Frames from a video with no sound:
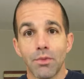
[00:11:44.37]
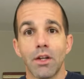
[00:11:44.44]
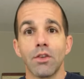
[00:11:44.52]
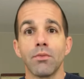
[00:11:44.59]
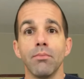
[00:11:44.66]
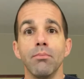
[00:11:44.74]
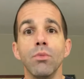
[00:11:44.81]
I
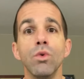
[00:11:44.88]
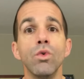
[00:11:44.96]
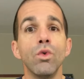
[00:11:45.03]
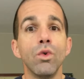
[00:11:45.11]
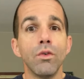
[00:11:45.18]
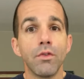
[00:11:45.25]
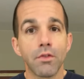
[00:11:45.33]
just
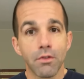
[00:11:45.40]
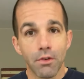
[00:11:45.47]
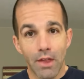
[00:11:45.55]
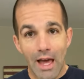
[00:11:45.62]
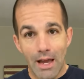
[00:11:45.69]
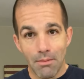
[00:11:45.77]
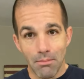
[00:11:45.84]
moved for
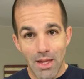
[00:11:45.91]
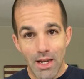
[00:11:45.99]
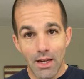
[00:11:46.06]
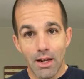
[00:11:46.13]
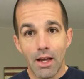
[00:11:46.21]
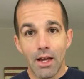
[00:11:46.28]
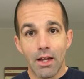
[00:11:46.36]
that minute